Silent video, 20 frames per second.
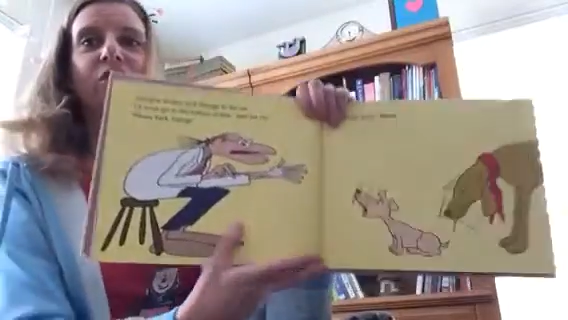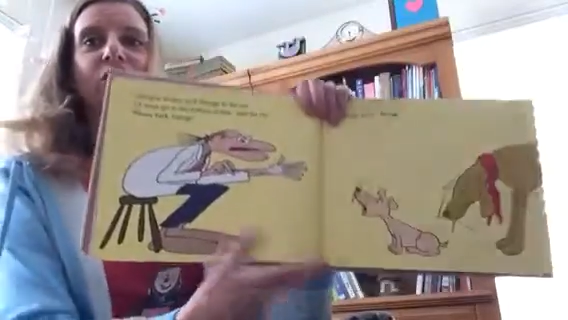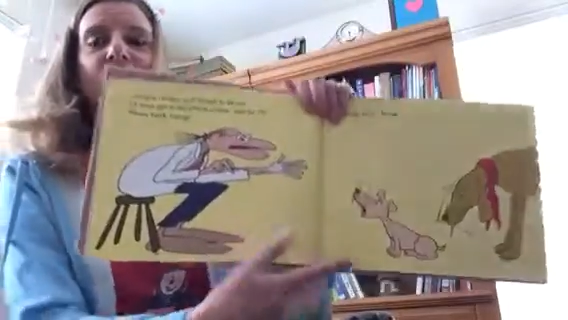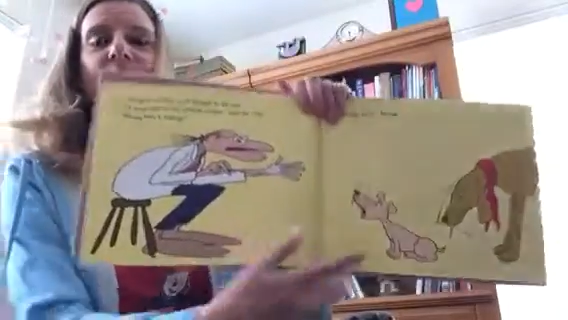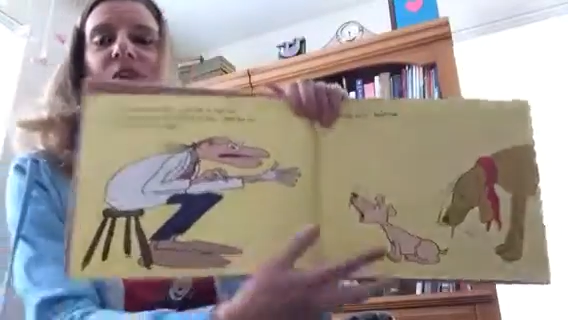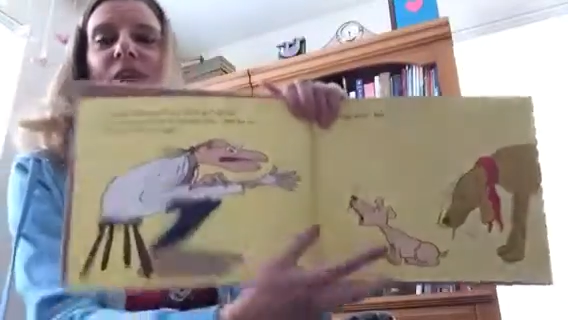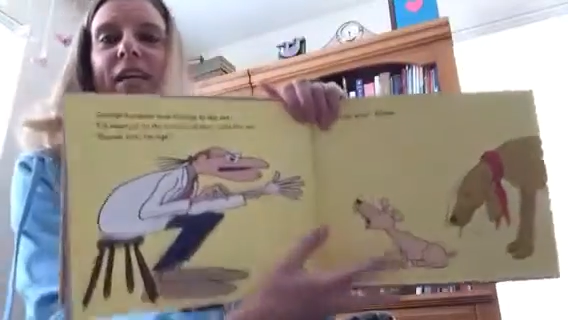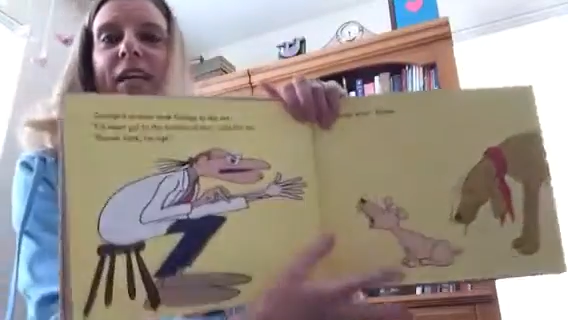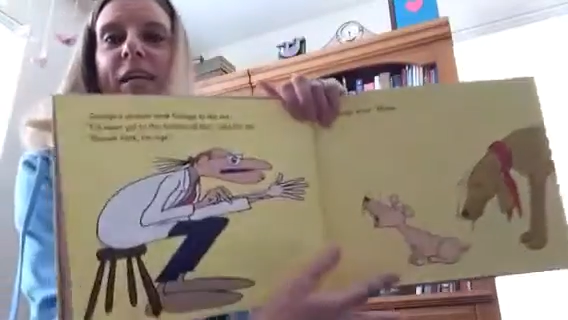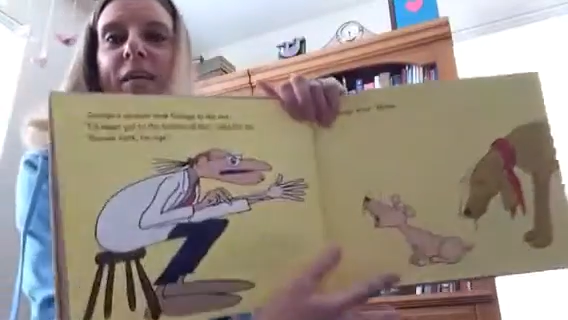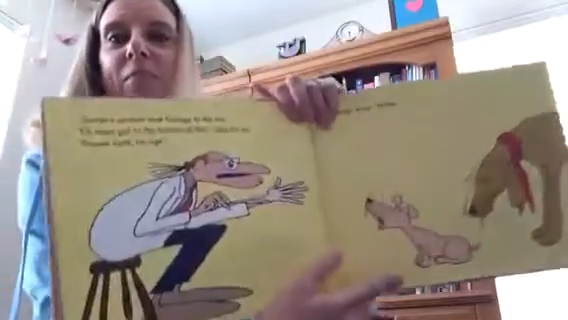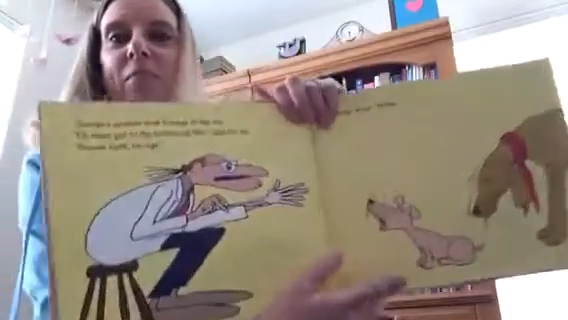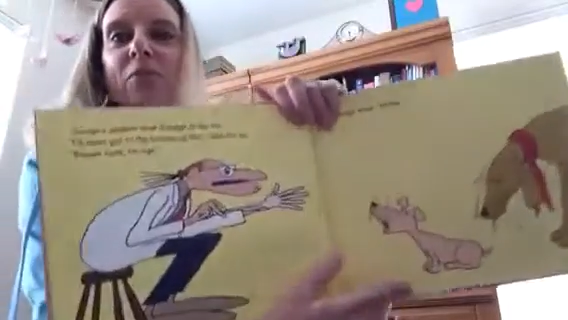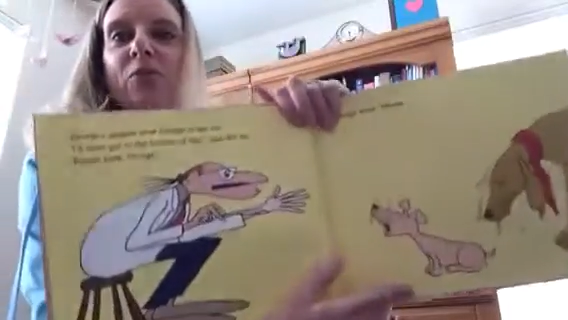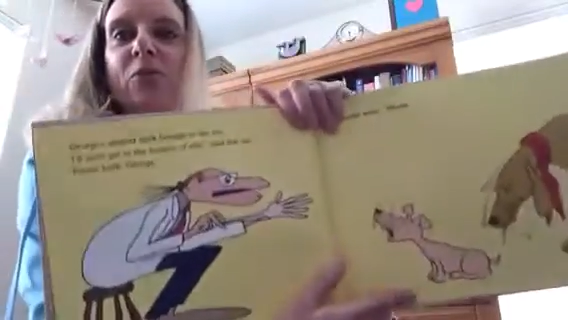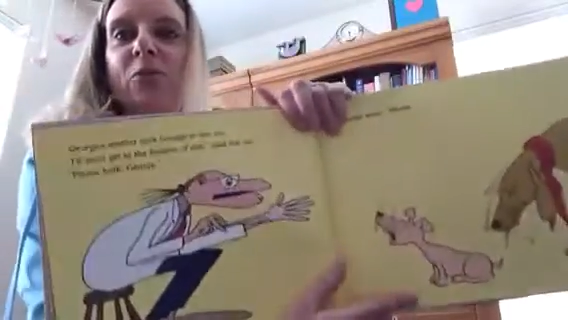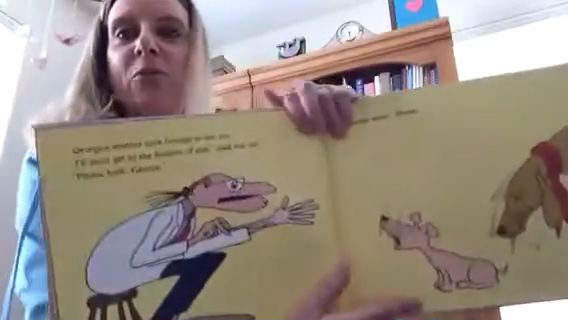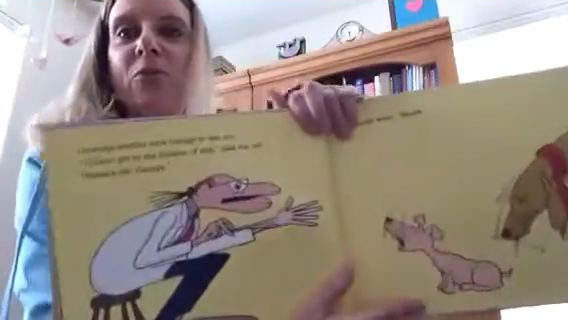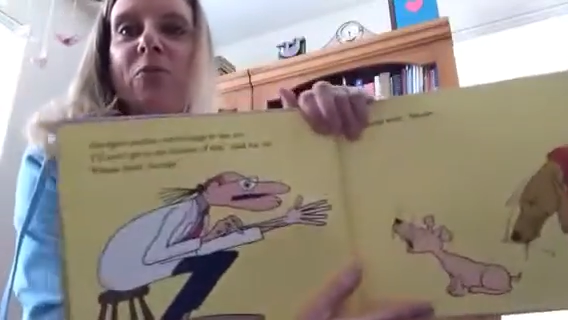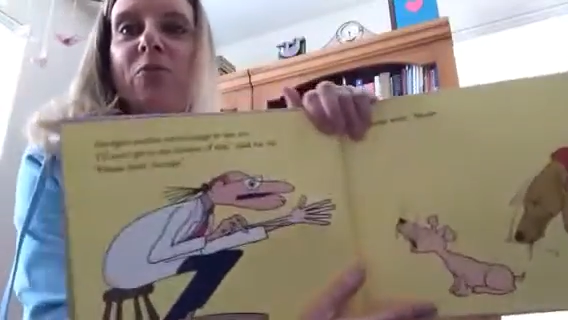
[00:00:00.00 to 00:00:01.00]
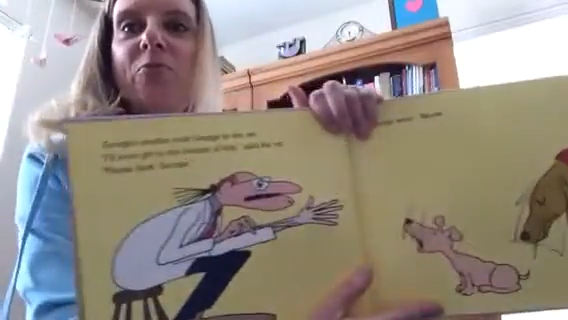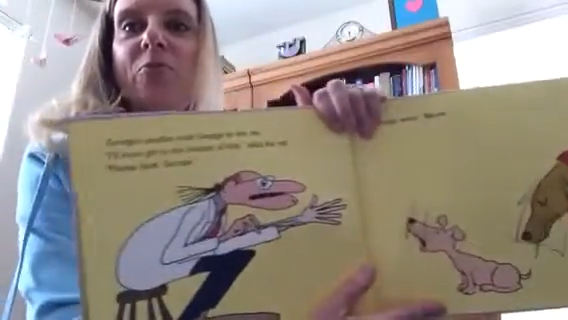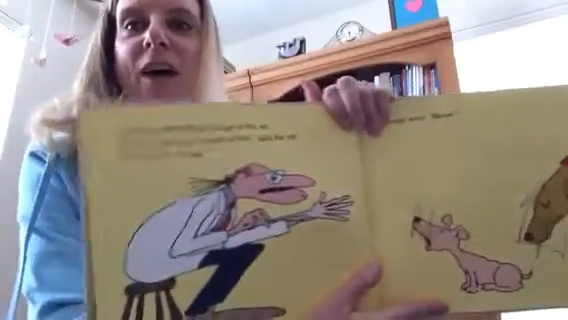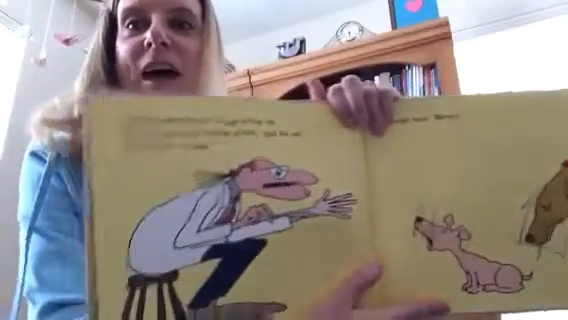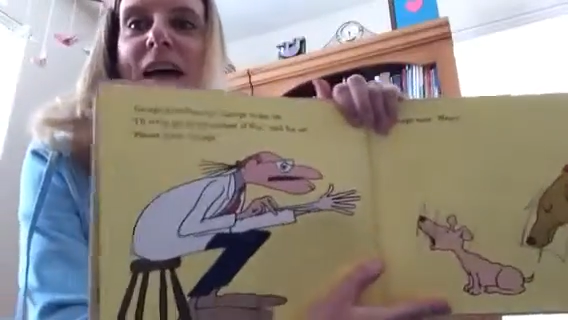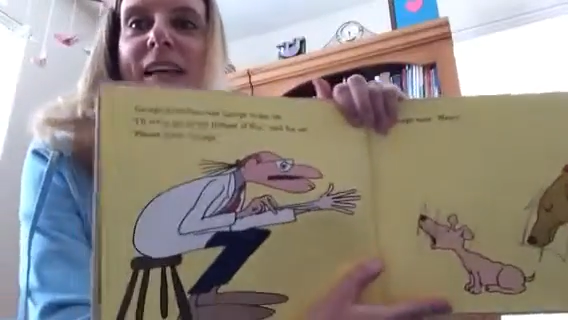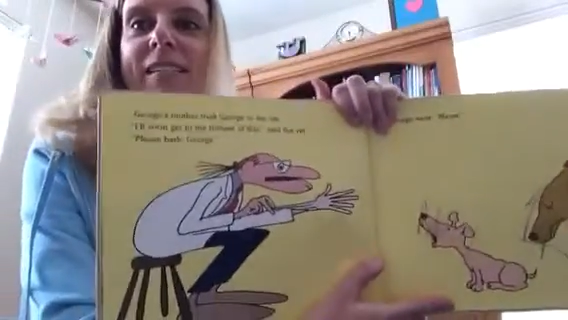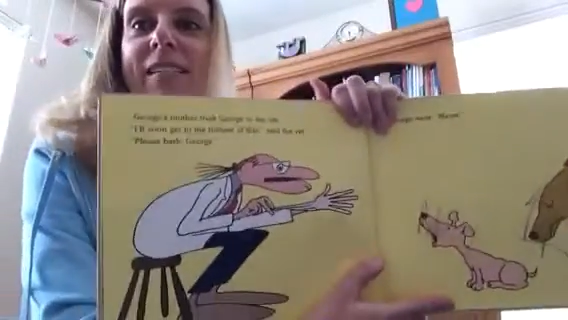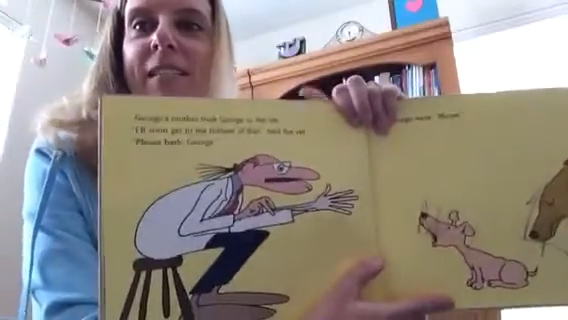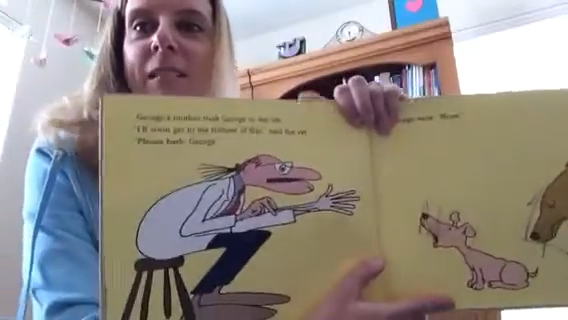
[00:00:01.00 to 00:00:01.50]
took him to the
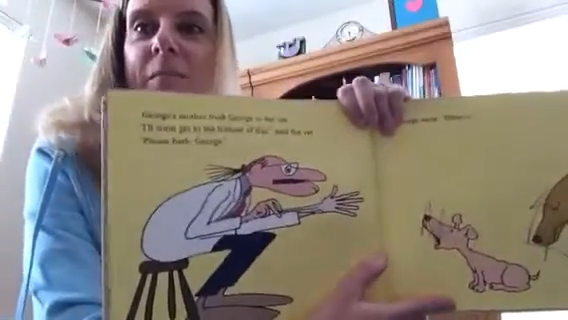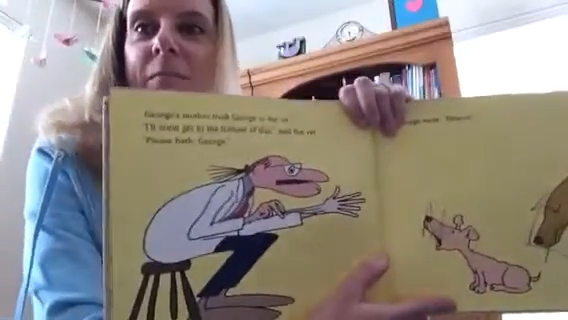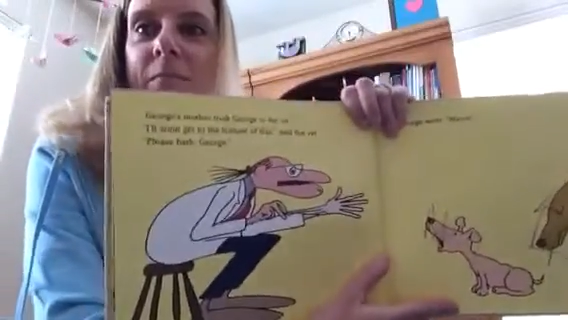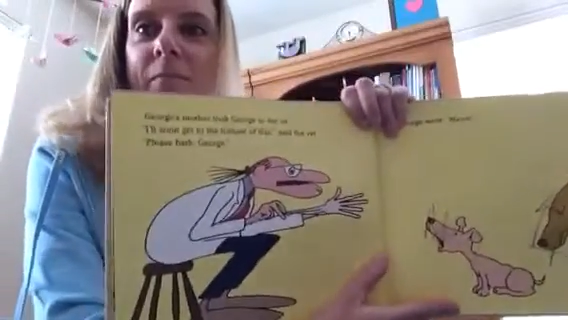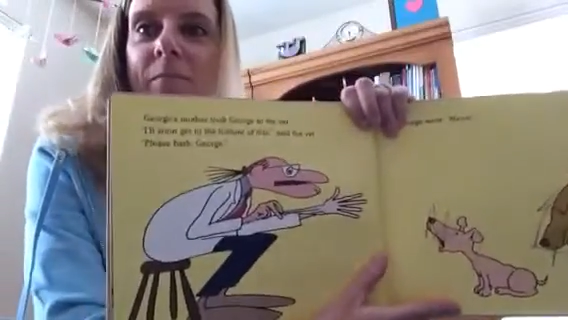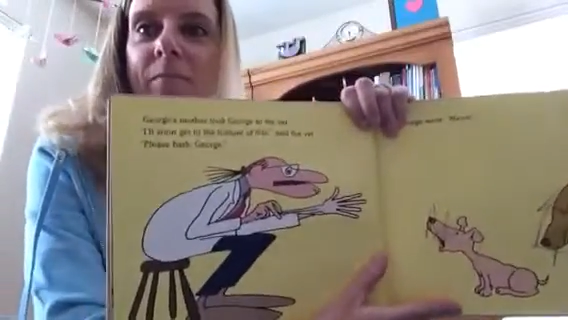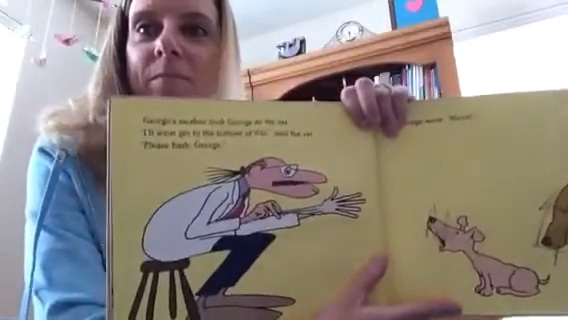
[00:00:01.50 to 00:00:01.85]
vet.